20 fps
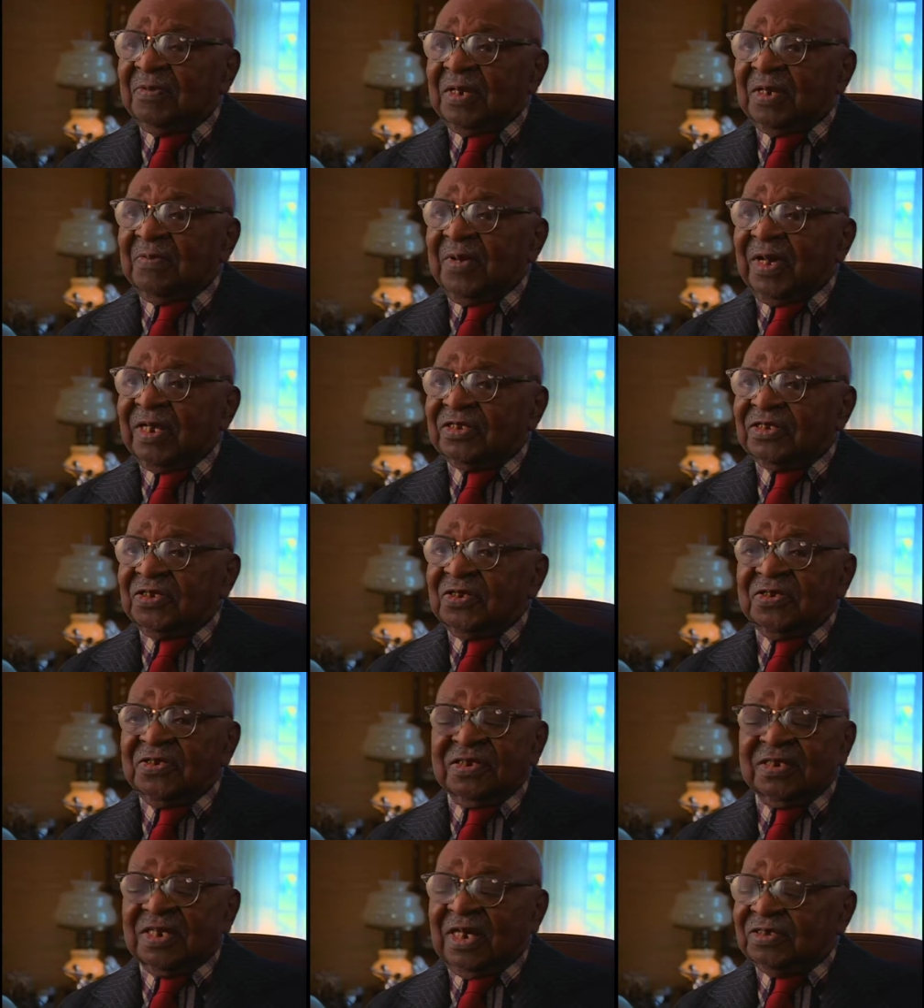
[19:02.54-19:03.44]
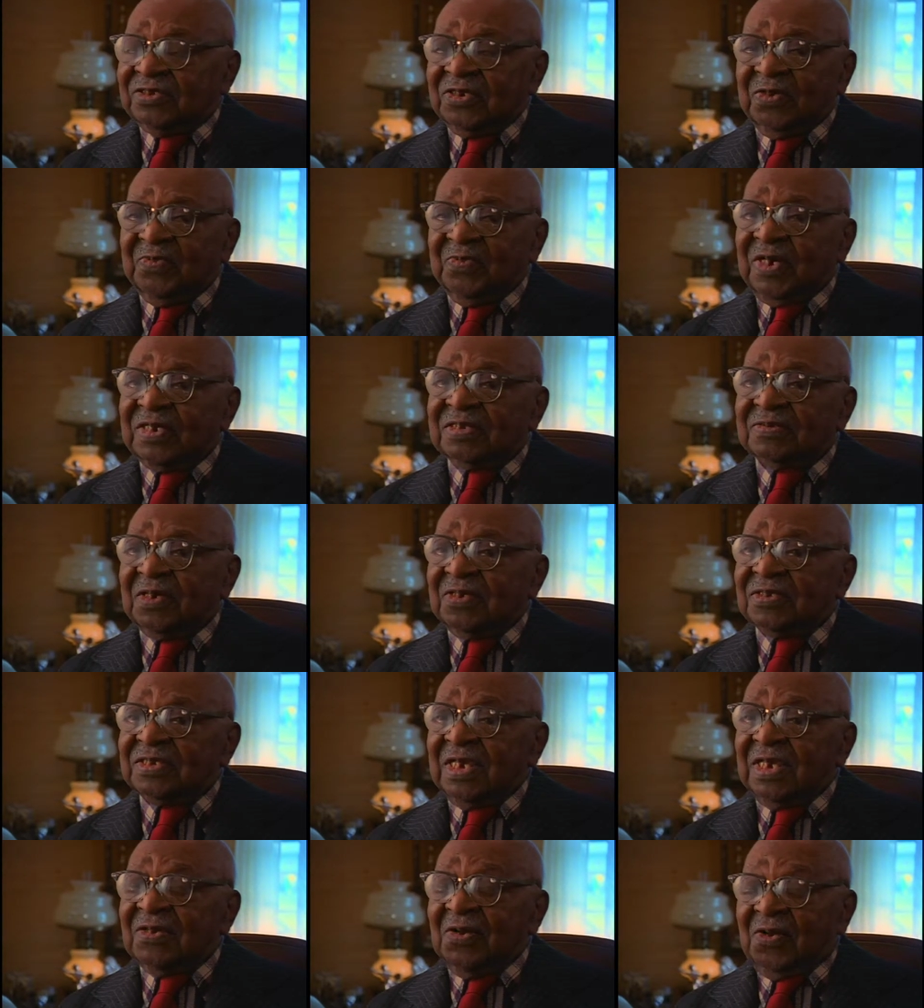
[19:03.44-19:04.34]
bit about the union, not too much,
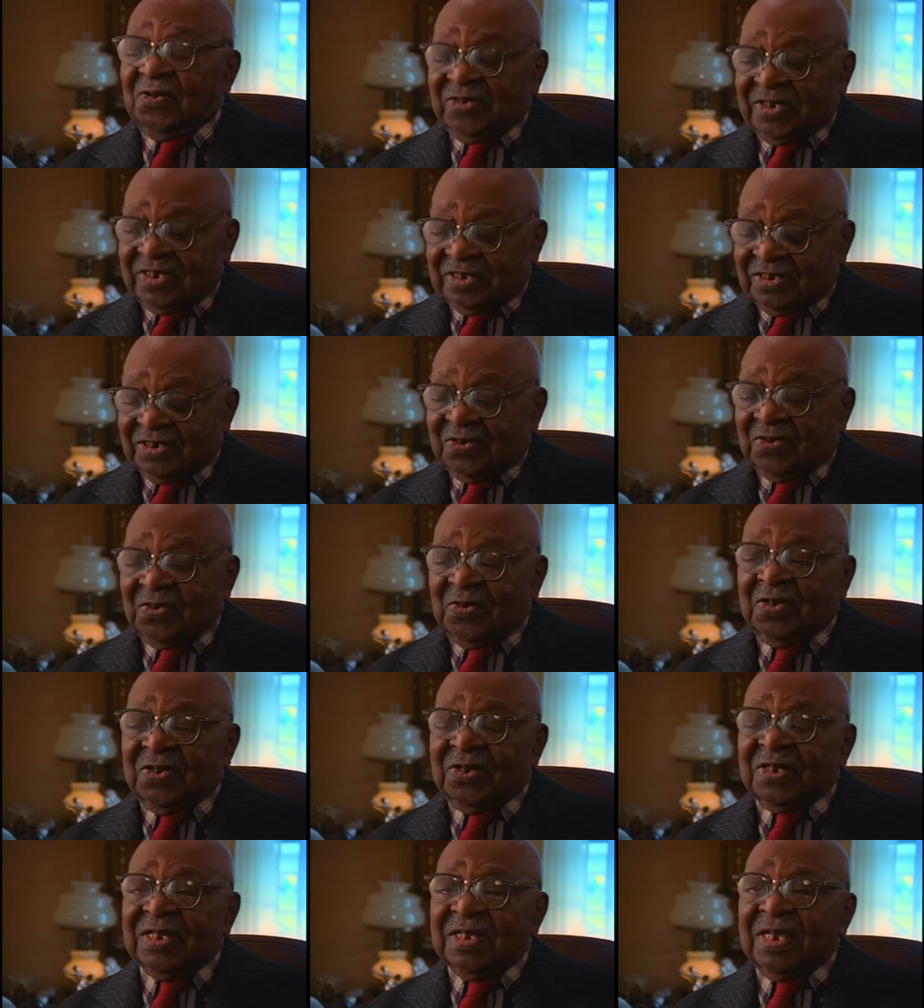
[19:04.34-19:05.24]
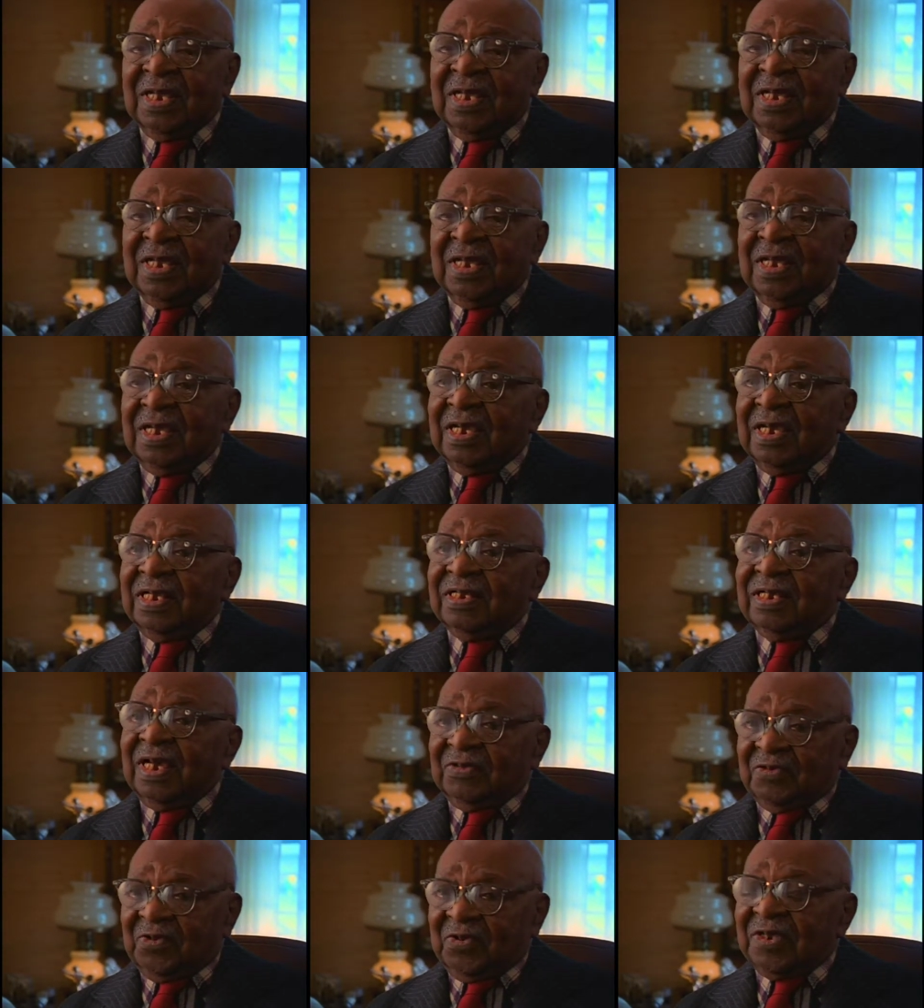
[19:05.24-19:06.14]
because he'd already known. And
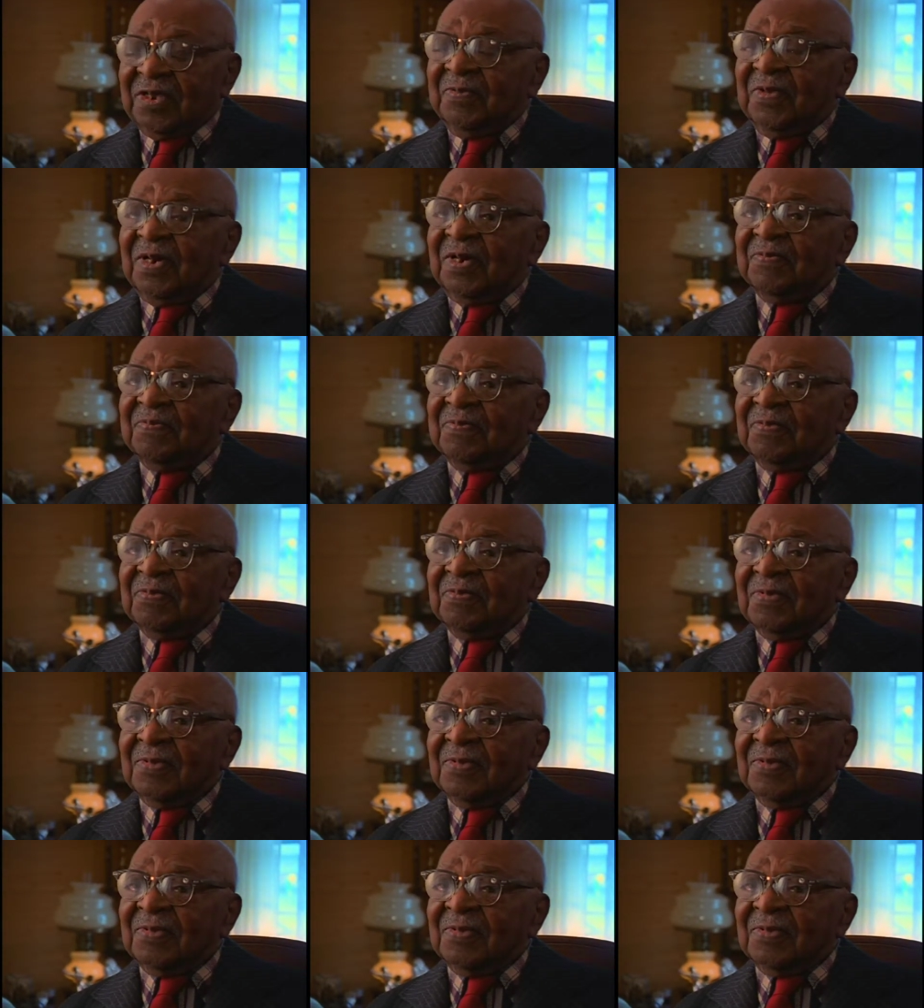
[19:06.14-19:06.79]
I wrote him up.